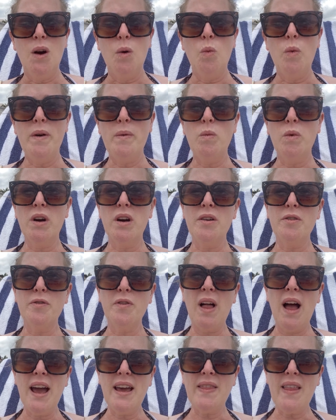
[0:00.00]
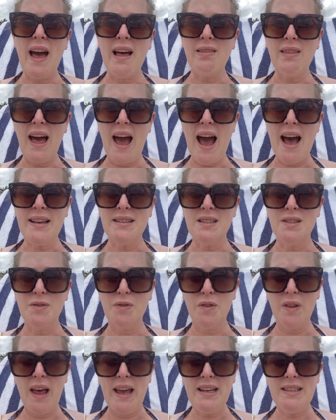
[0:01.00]
when we're flying that last
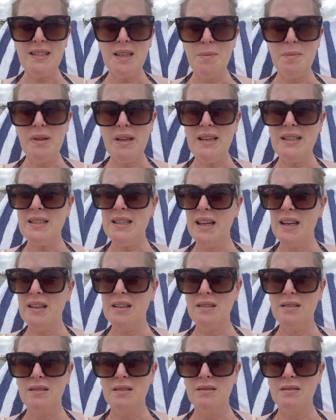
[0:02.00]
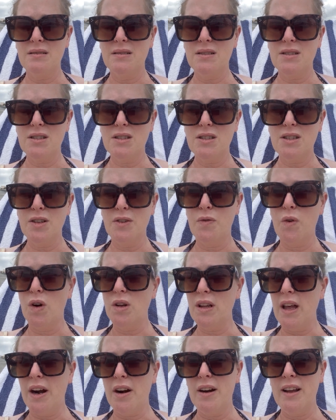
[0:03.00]
flight someplace, like to
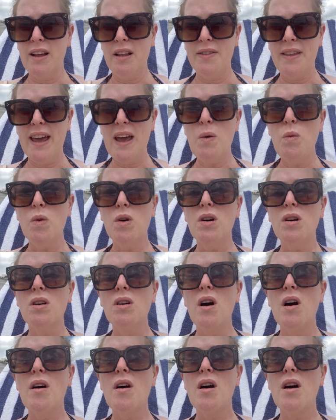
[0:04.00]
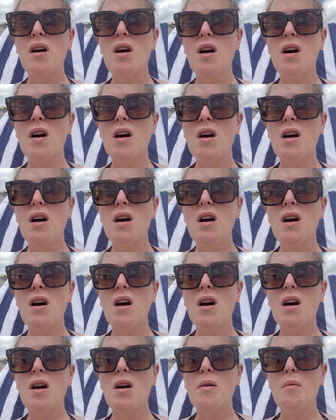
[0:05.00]
Fort Lauderdale, they will
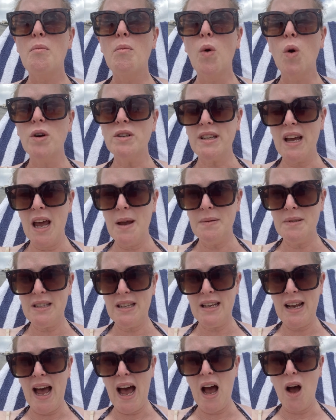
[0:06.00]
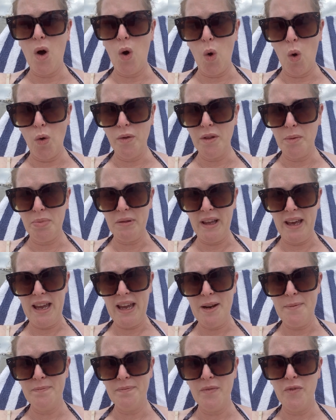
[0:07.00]
more times than not hold the
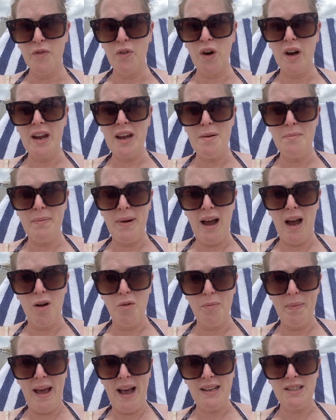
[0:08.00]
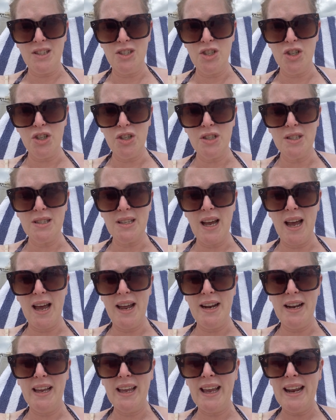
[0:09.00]
plane for inbound passengers
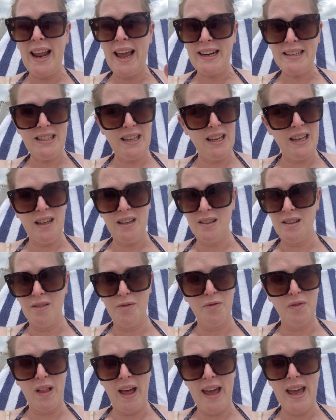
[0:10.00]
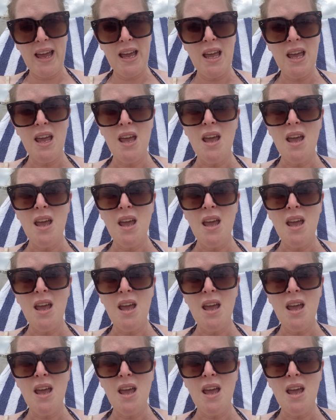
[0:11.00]
on a connecting flight,